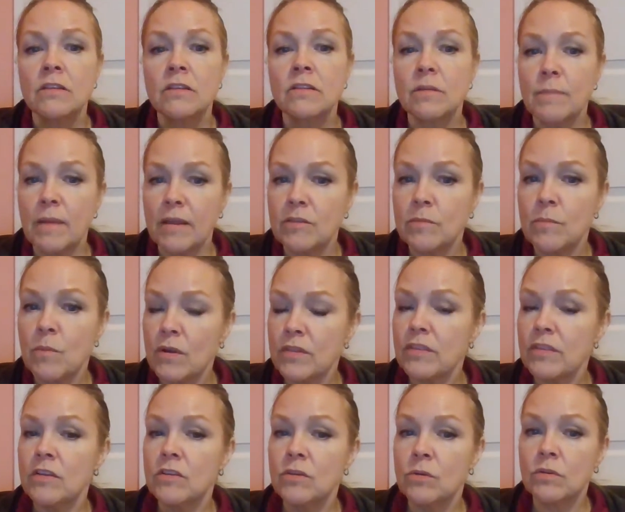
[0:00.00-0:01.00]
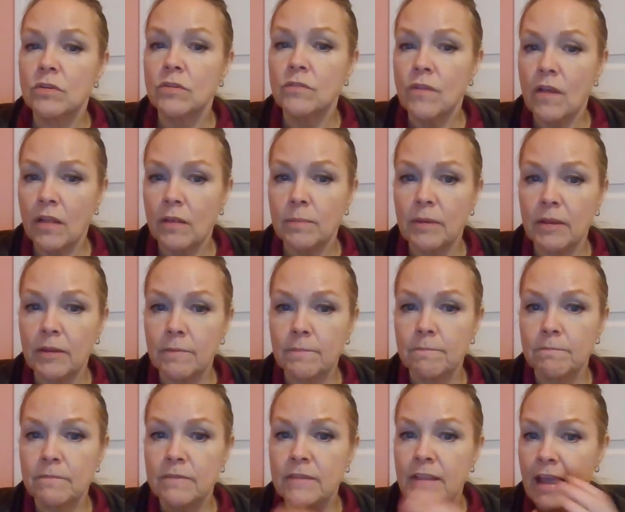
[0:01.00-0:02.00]
To make the point that you are developing
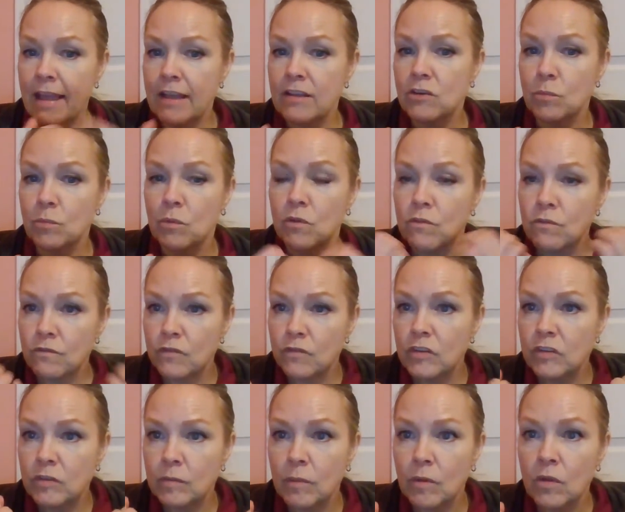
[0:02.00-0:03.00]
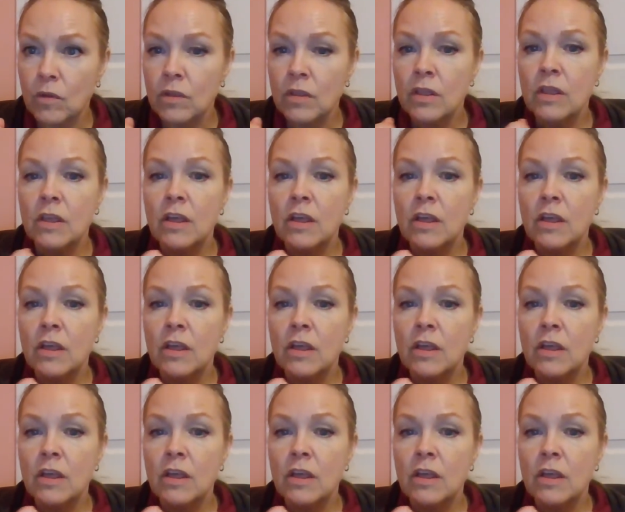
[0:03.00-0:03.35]
tangible, visible,